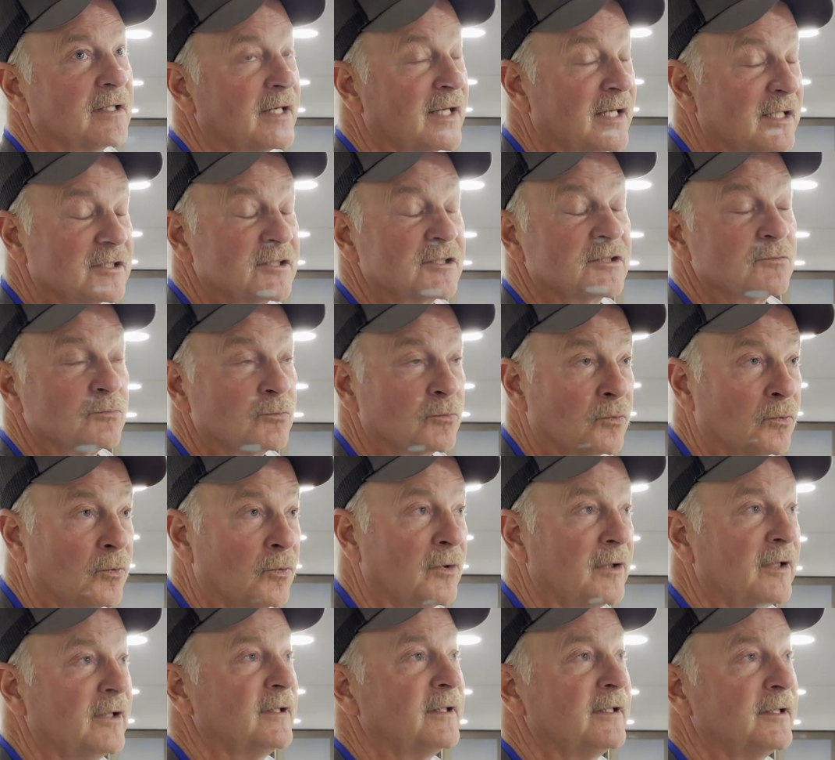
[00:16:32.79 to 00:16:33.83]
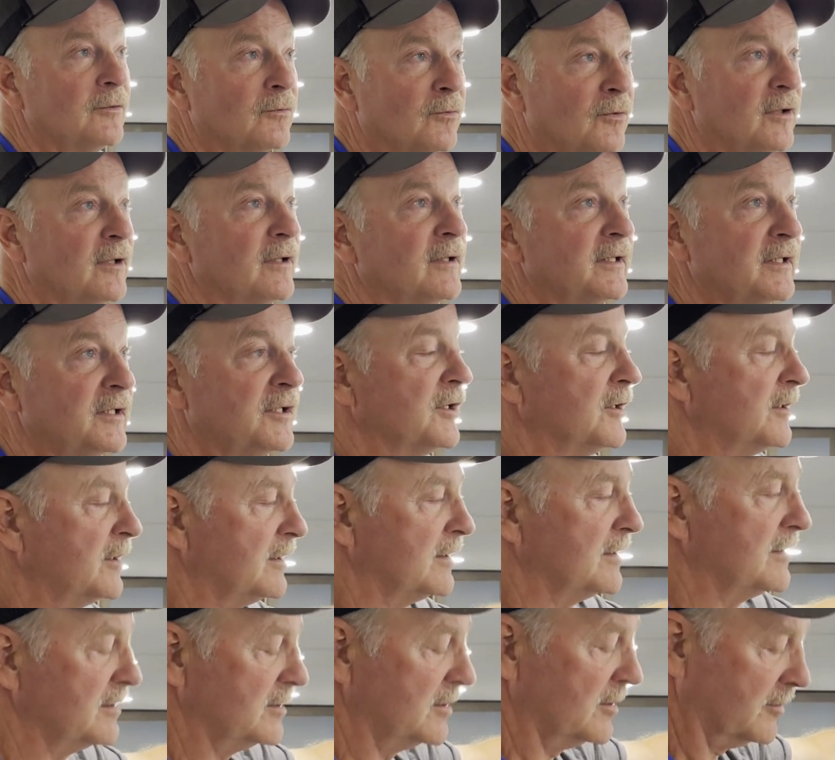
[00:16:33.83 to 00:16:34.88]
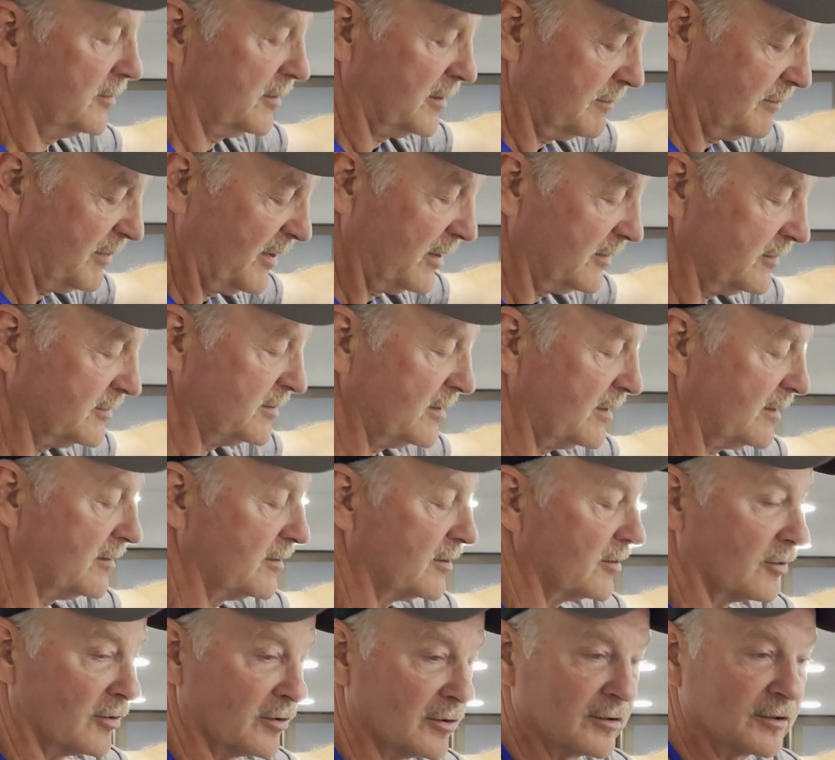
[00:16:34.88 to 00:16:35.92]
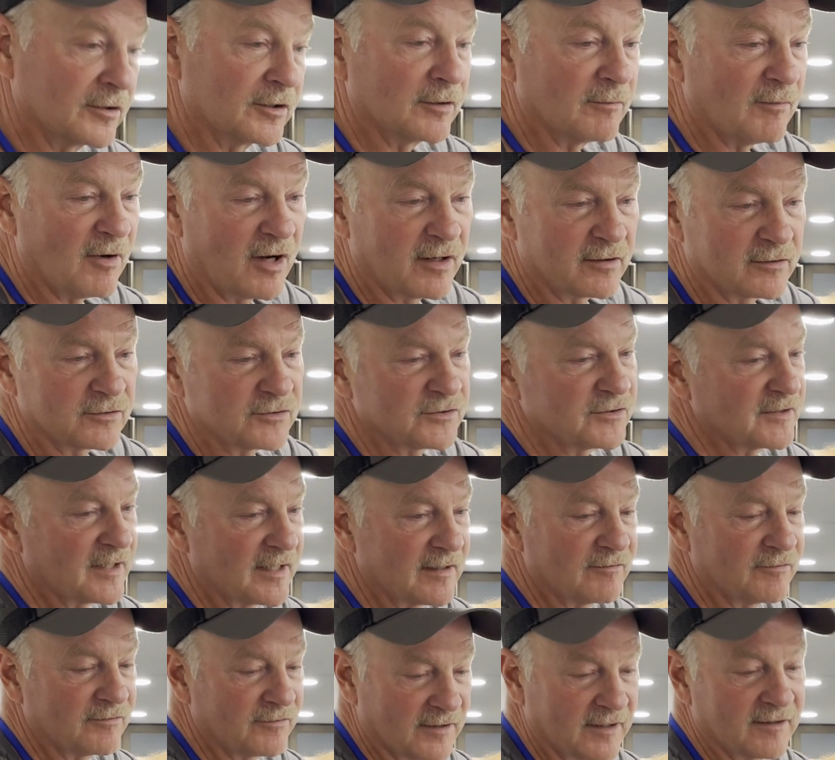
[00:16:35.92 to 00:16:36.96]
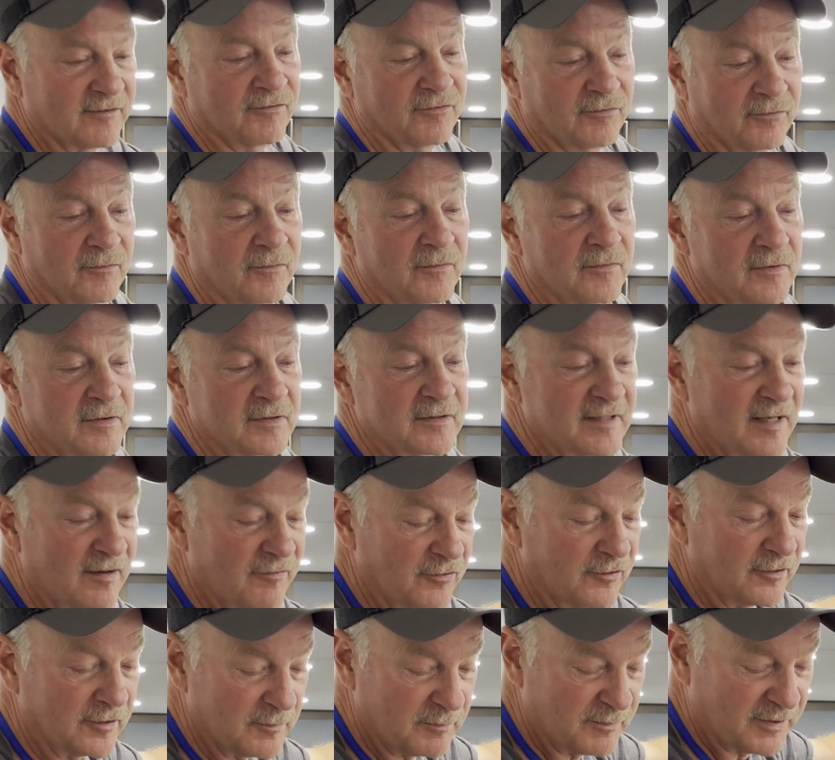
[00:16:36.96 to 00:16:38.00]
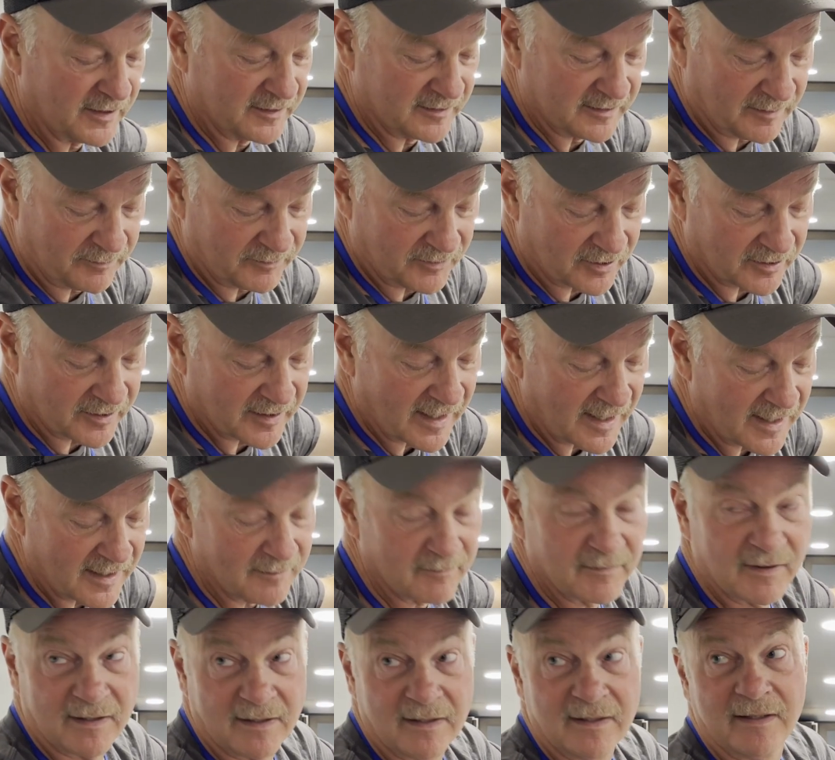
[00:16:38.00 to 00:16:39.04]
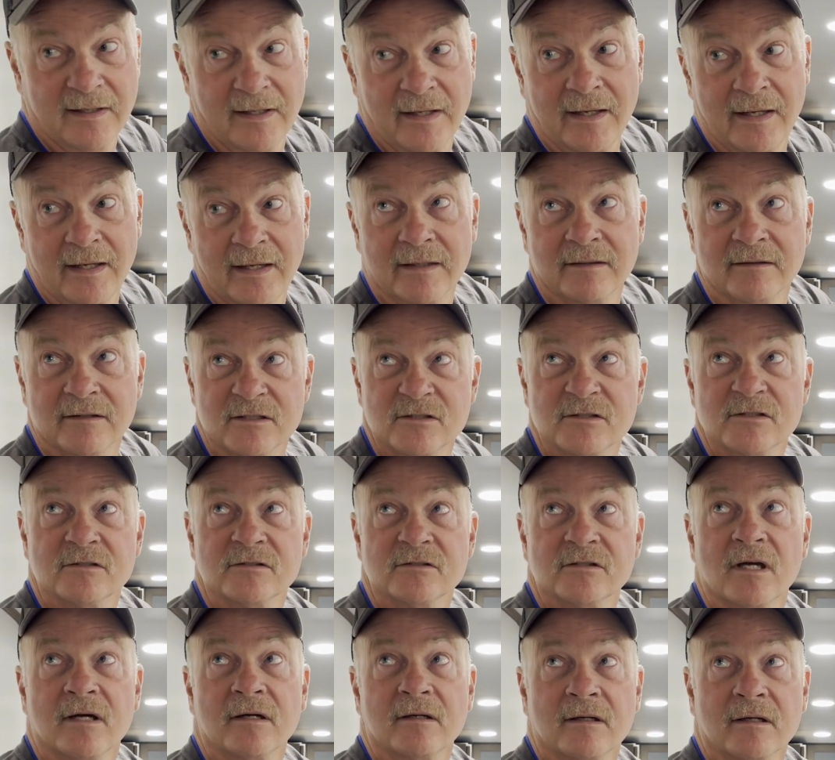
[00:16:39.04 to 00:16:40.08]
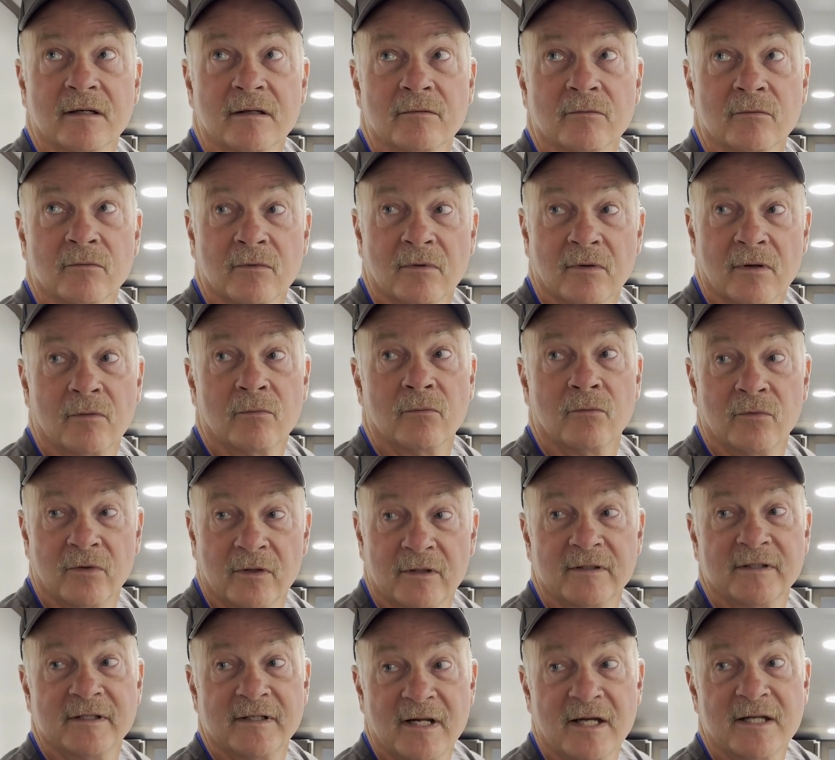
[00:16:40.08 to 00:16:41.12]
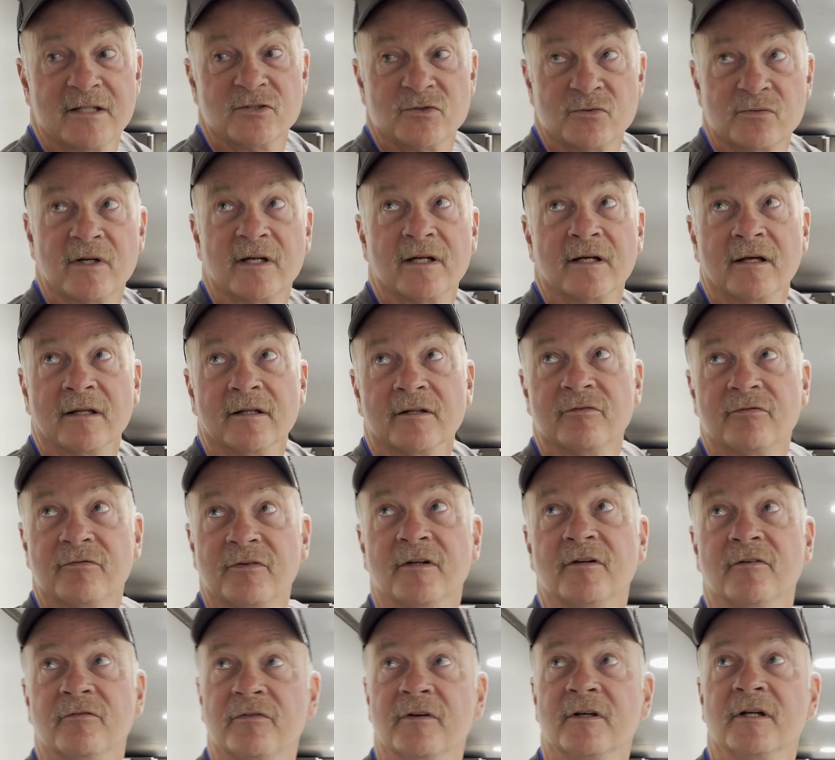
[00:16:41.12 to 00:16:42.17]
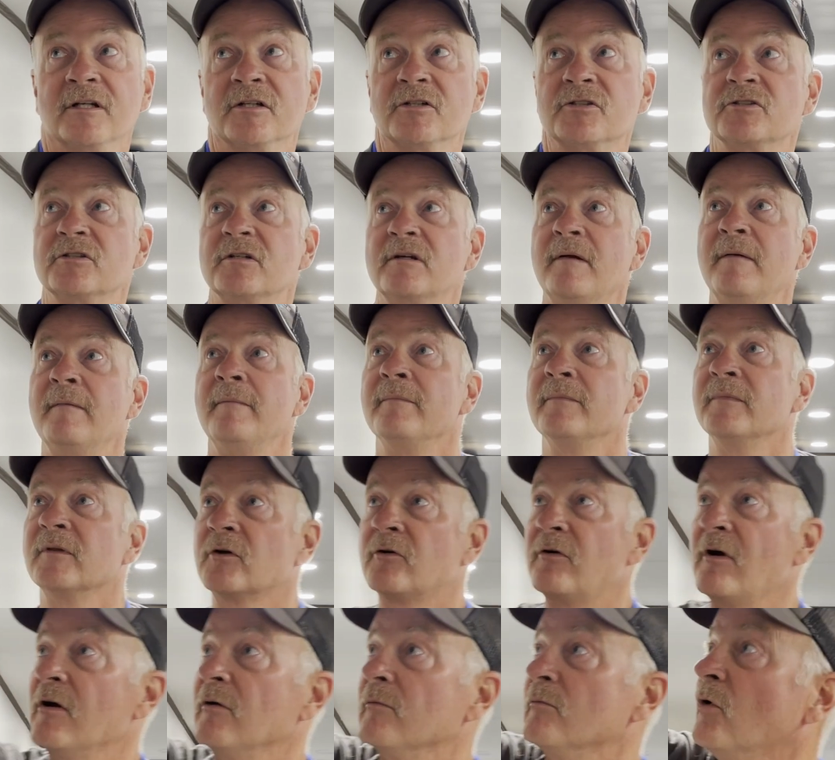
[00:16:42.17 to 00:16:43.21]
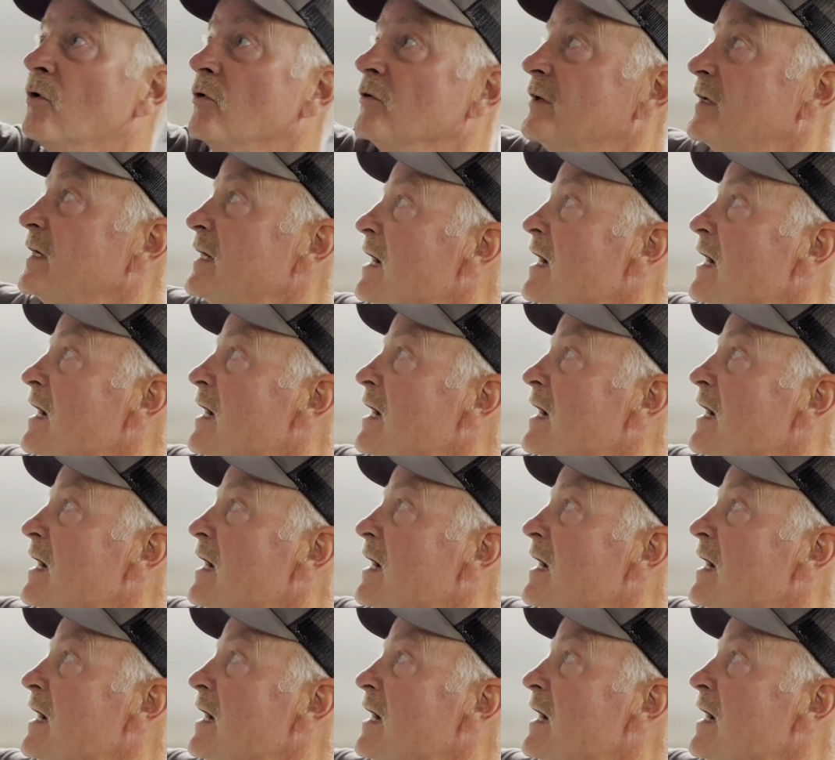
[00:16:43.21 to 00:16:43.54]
It's really, really good. You know, compared to the earlier models, they've definitely picked up their game. And this is a really nice rig on the fit and finish. Crown molding